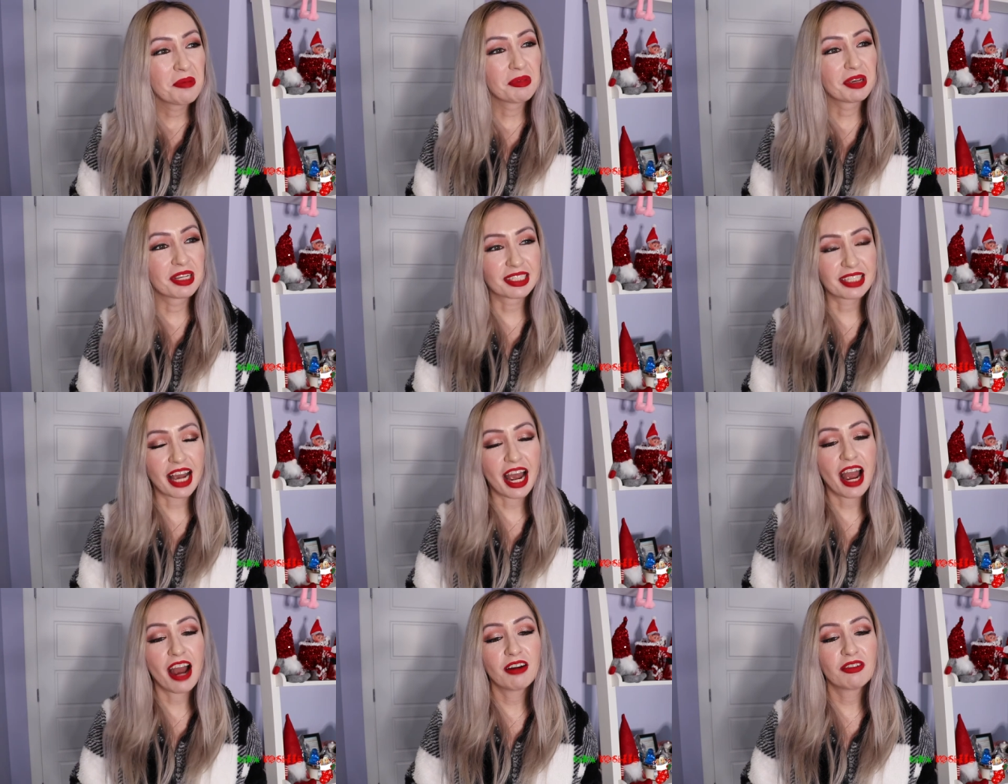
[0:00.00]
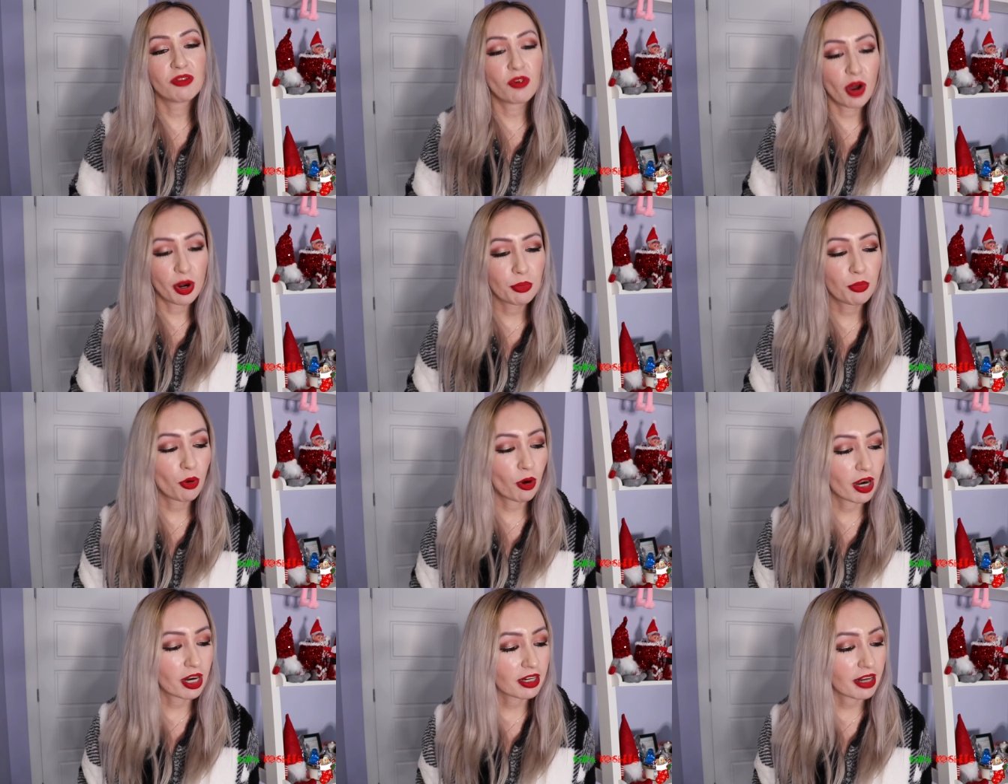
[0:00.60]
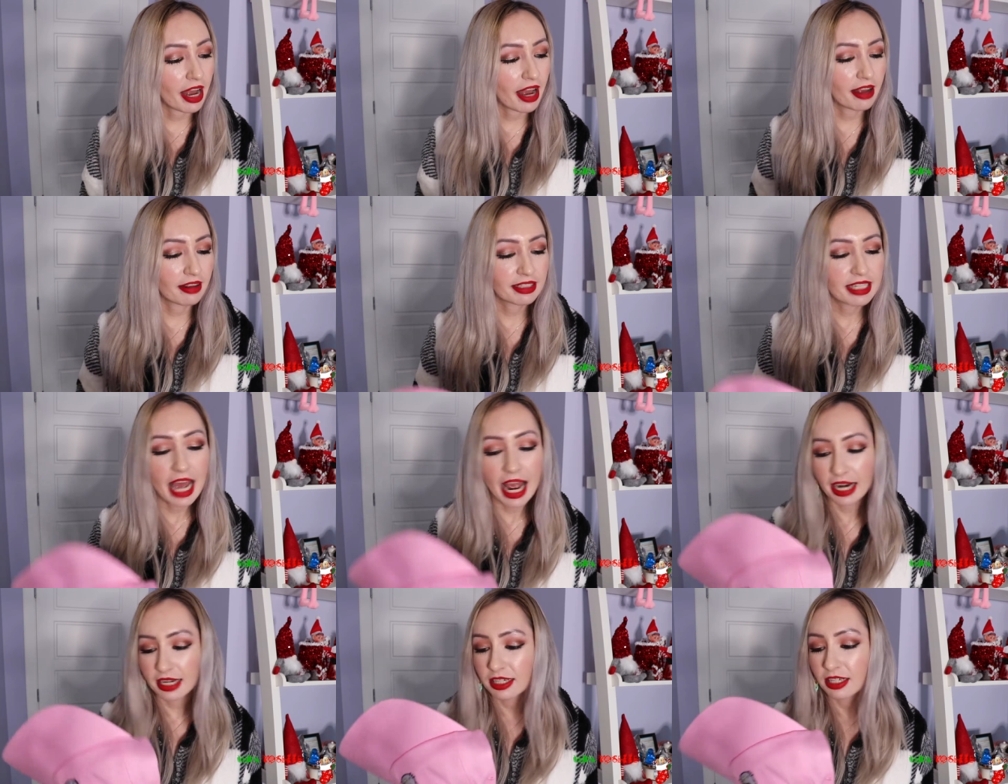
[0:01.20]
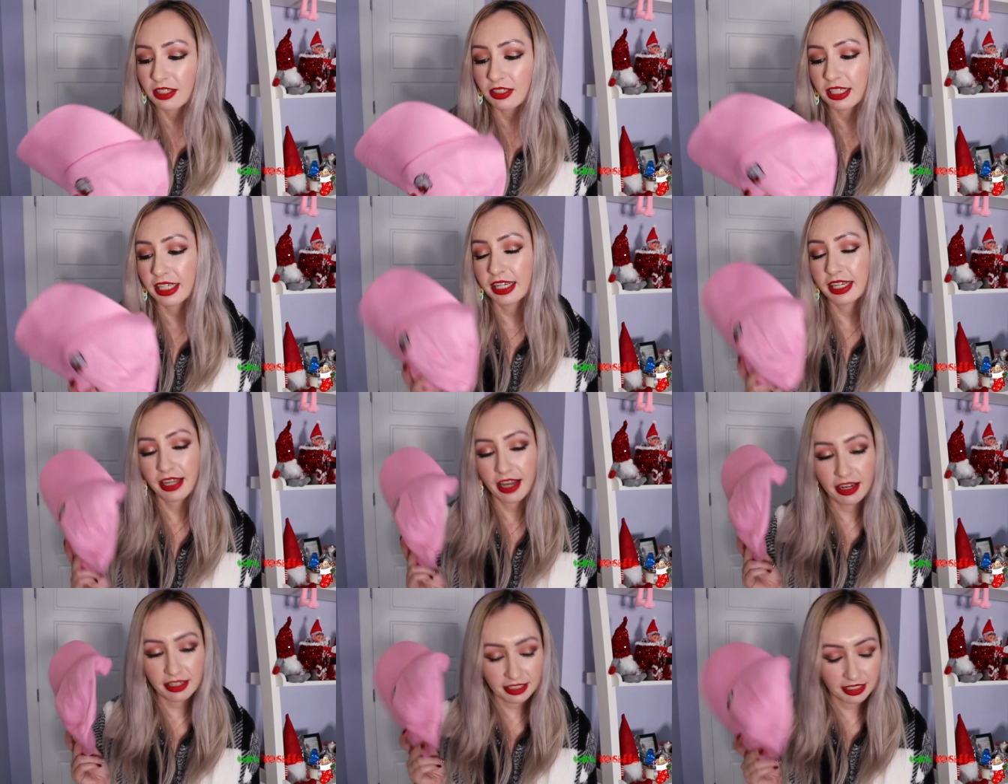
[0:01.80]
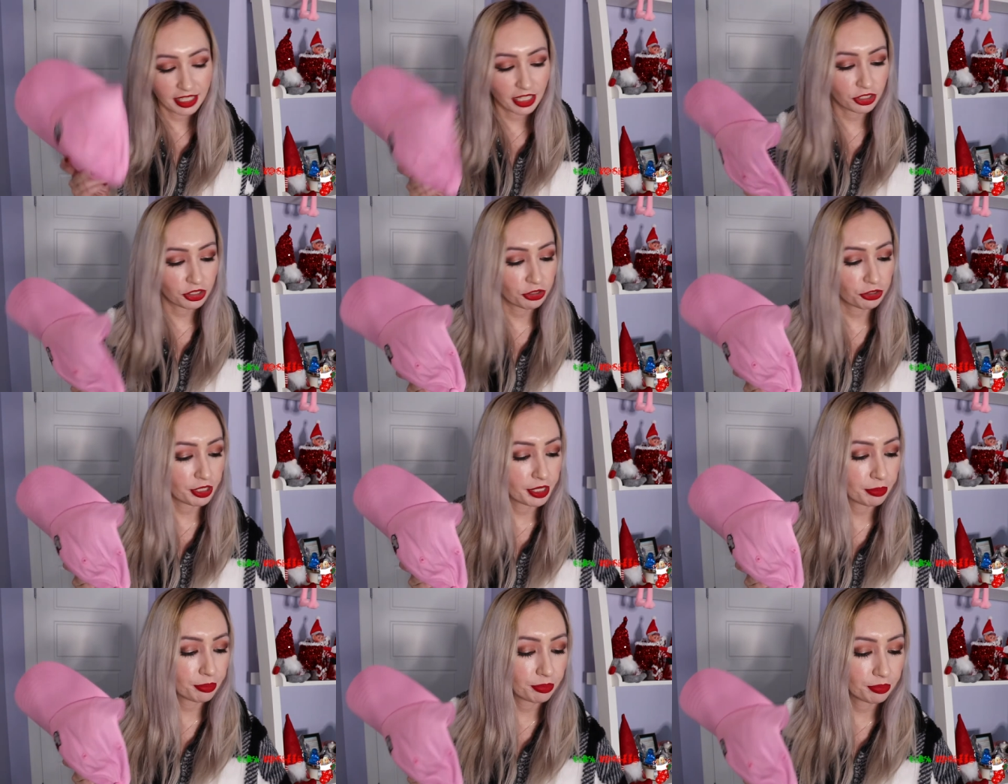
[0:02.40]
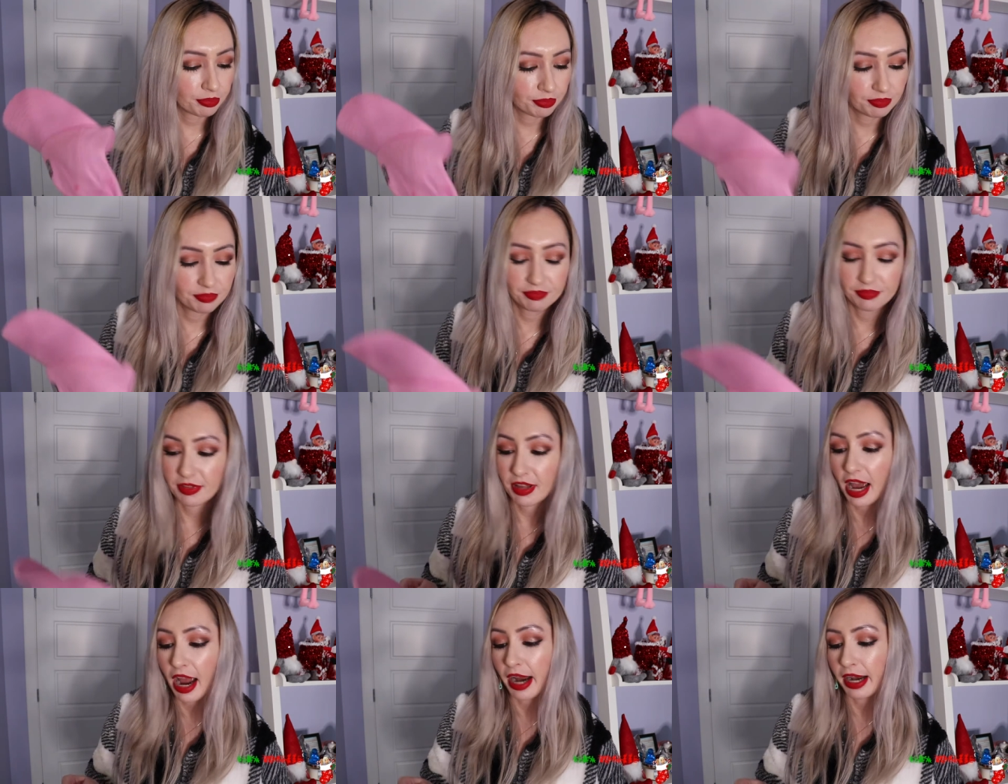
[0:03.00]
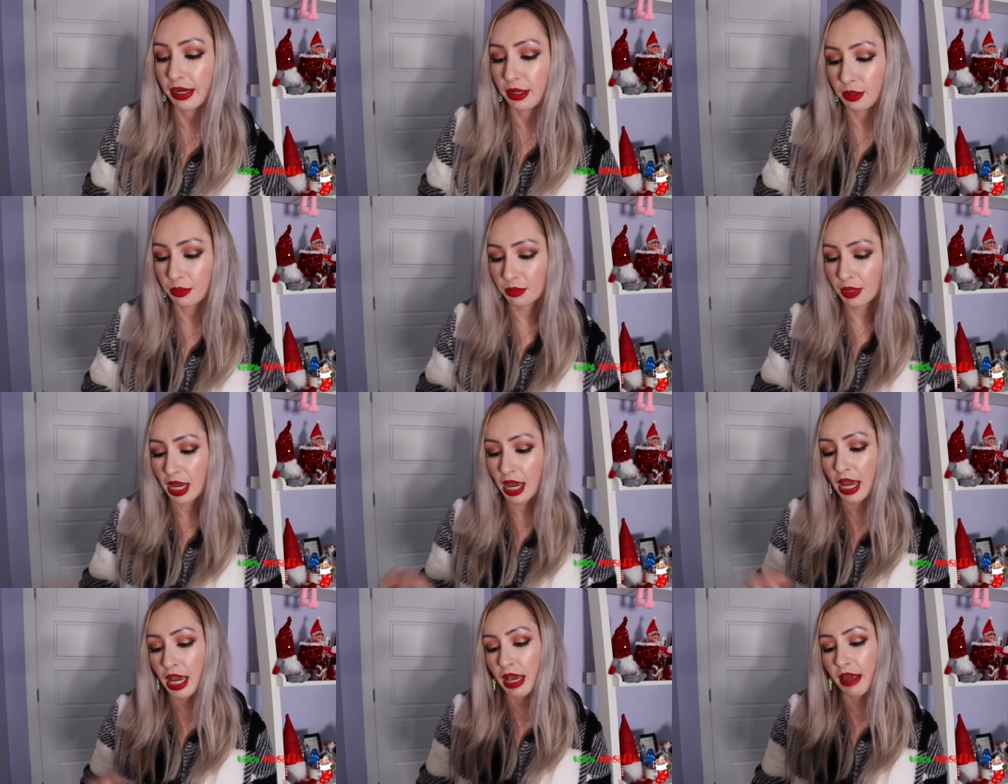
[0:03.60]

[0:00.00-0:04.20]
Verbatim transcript: because I have one more technically accessory item.